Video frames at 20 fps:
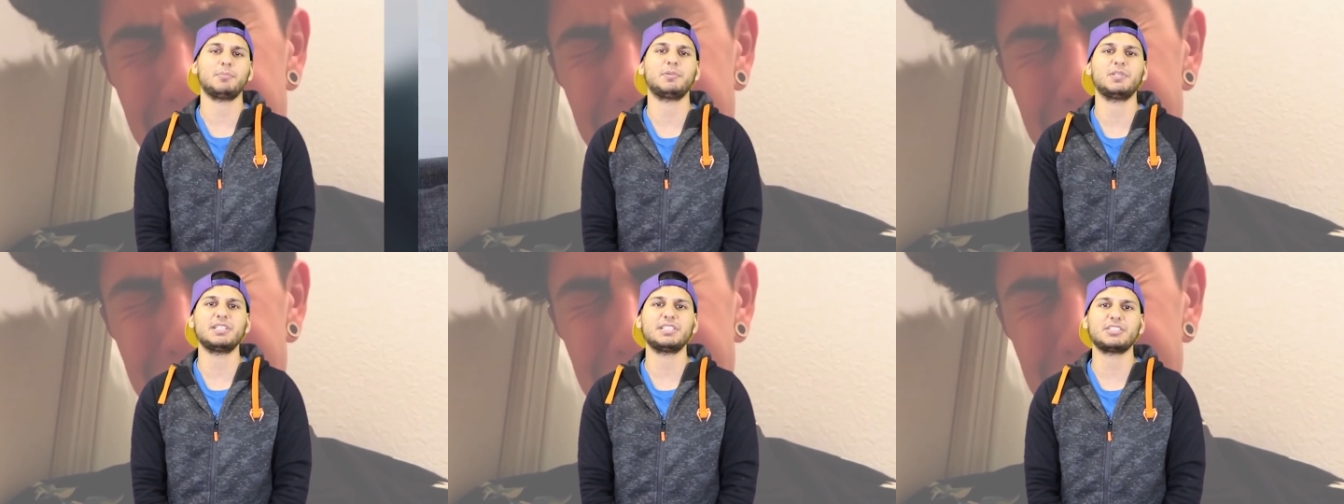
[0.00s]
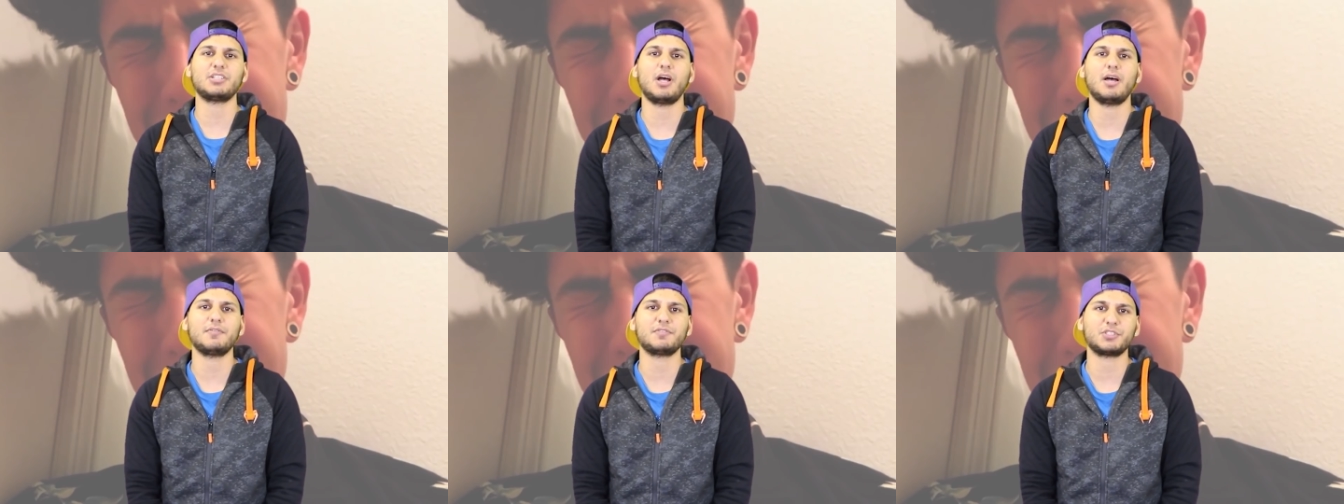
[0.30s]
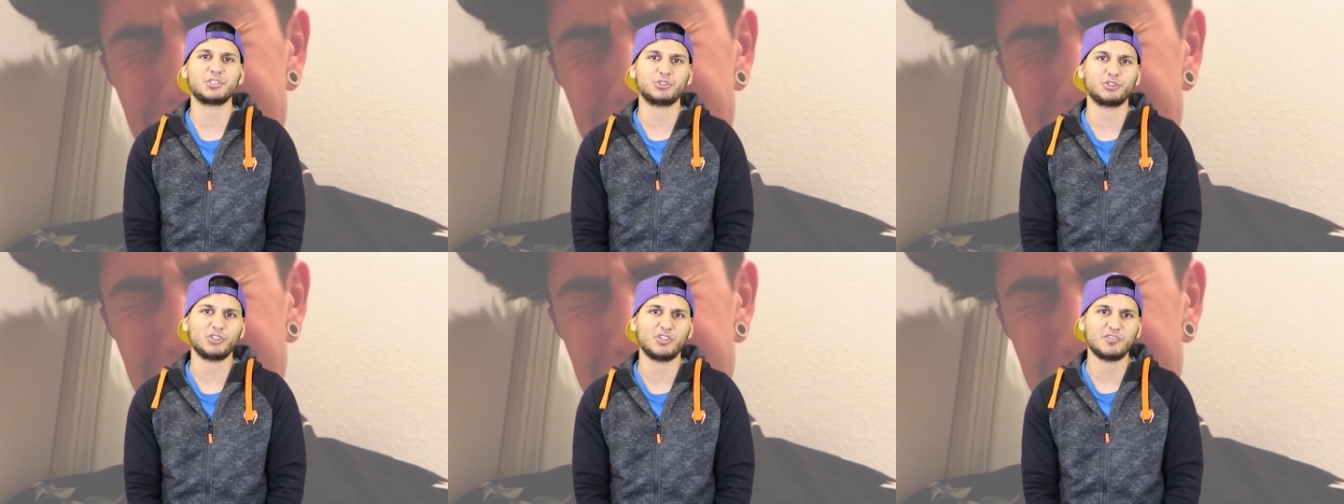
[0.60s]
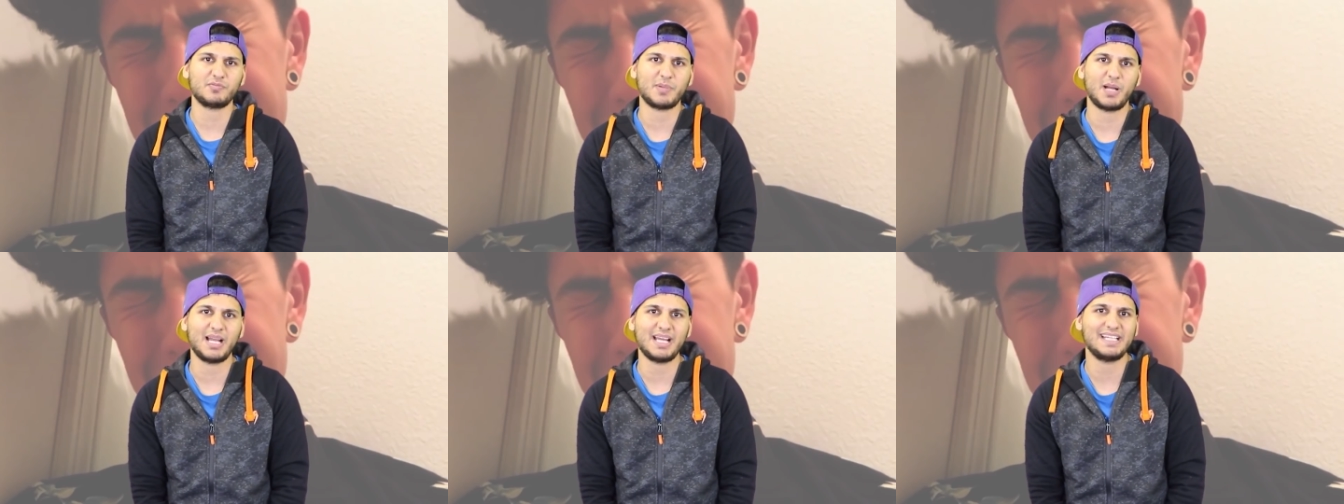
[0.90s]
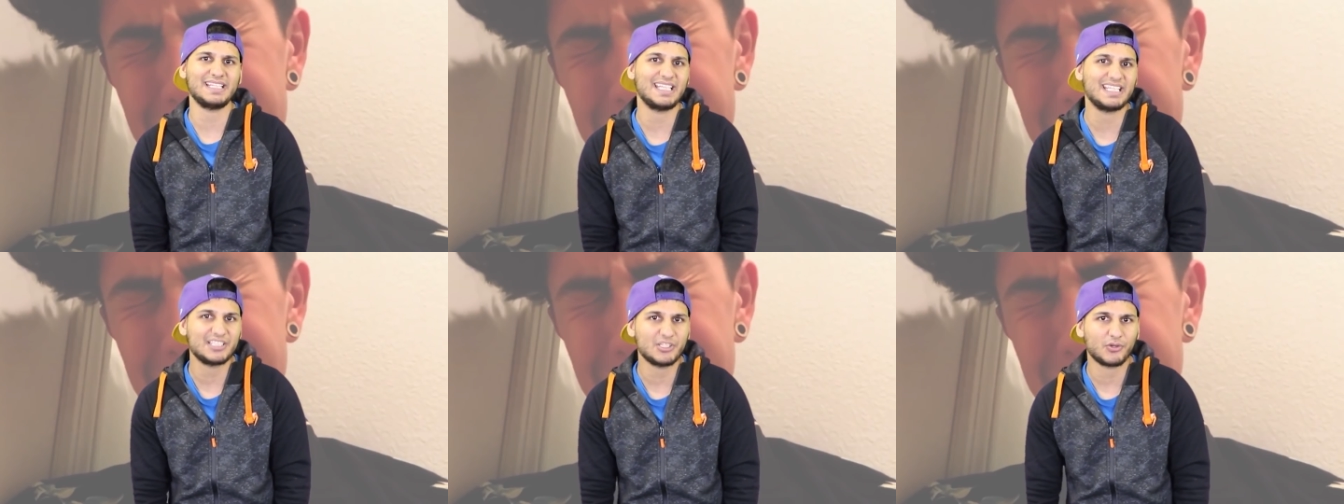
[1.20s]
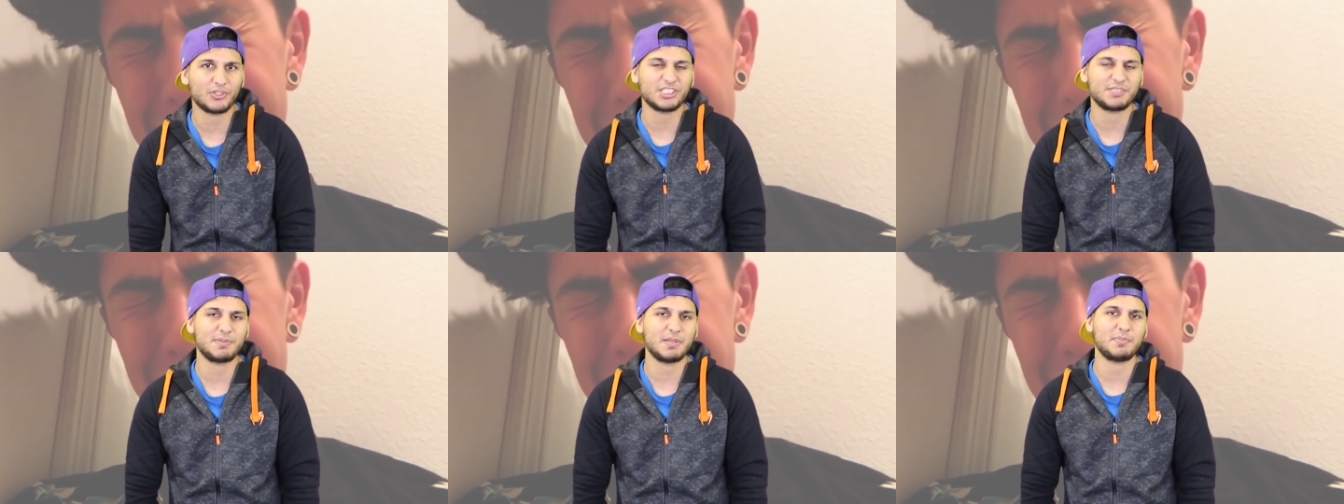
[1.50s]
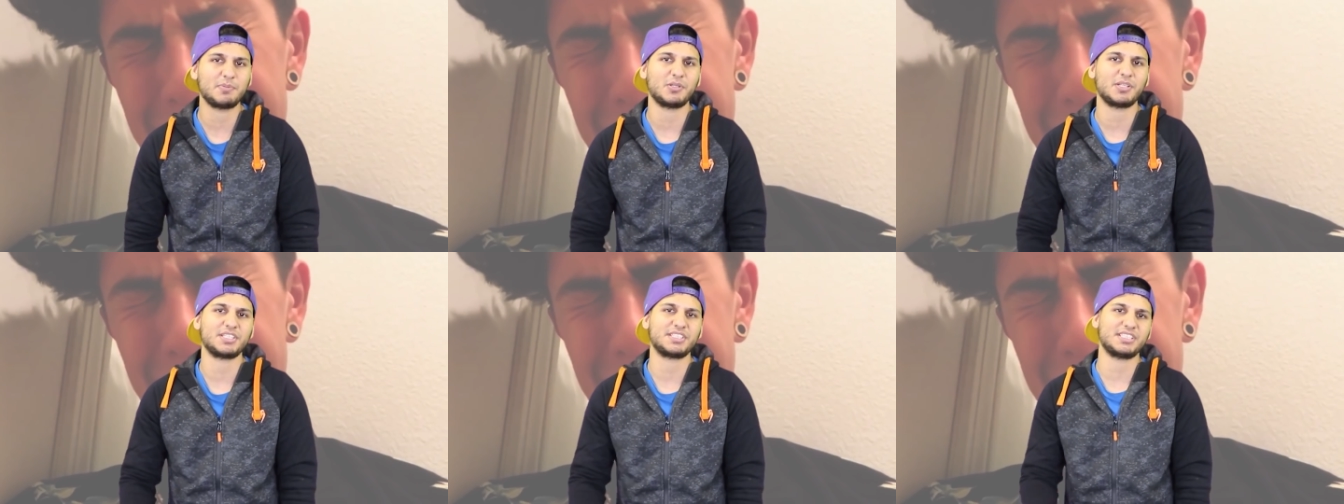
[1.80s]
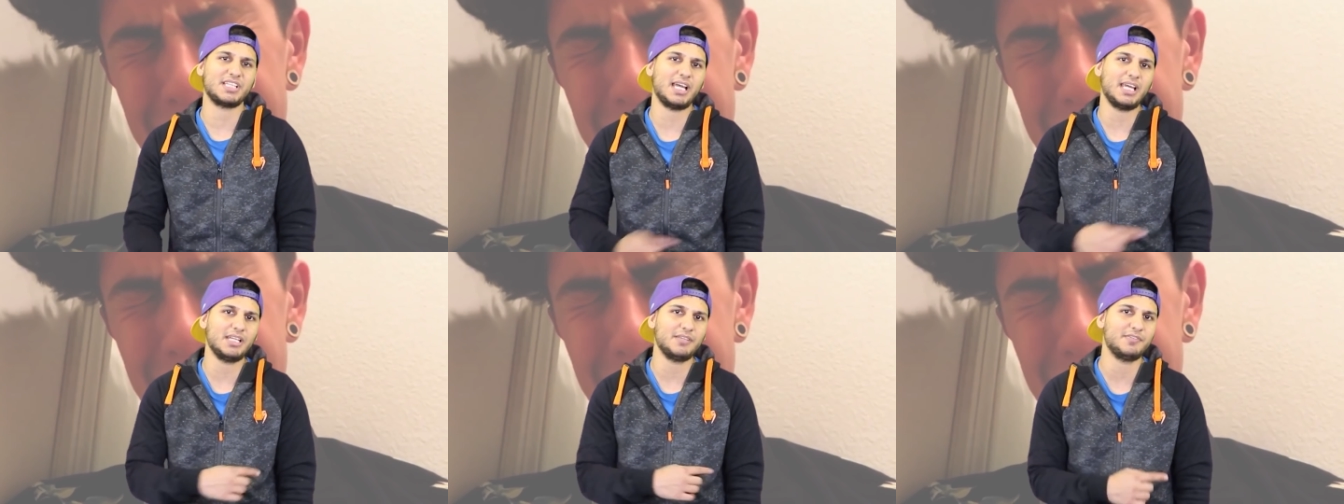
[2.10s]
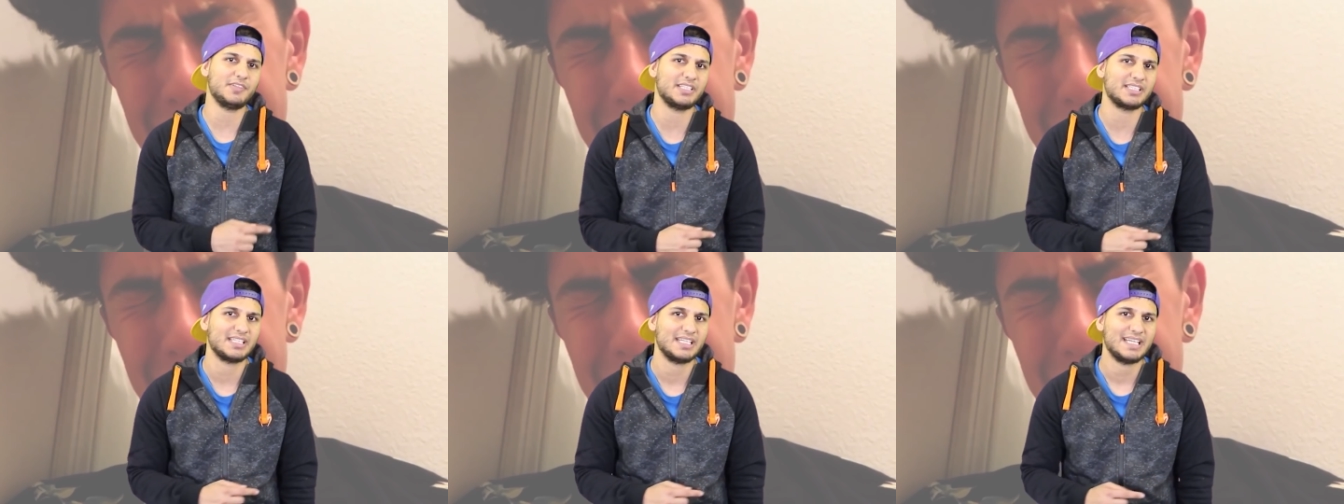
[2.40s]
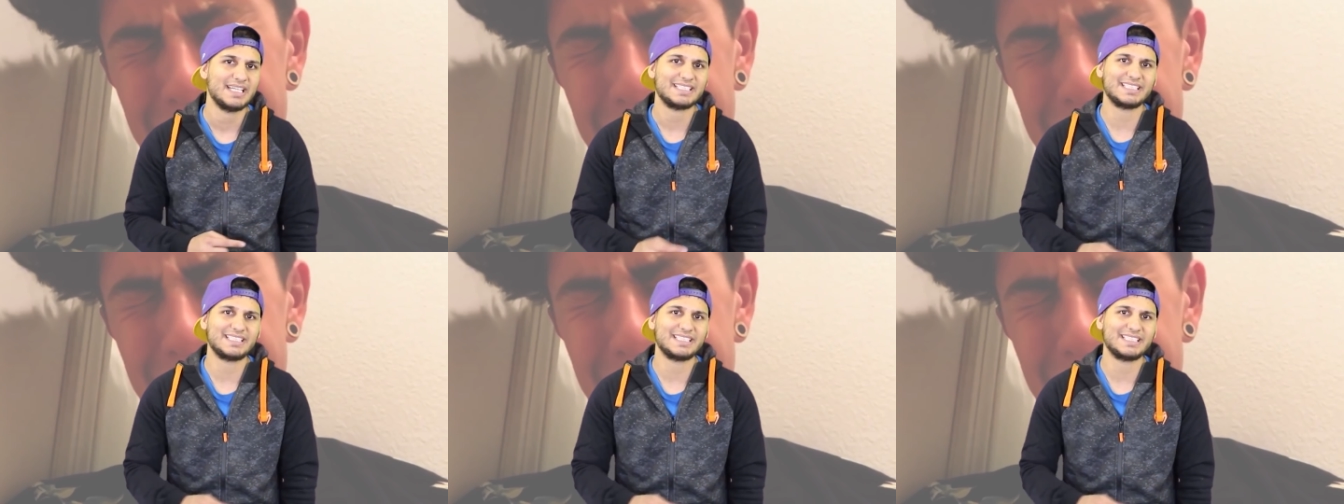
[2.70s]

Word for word: a police officer drove by and they noticed people inside of it.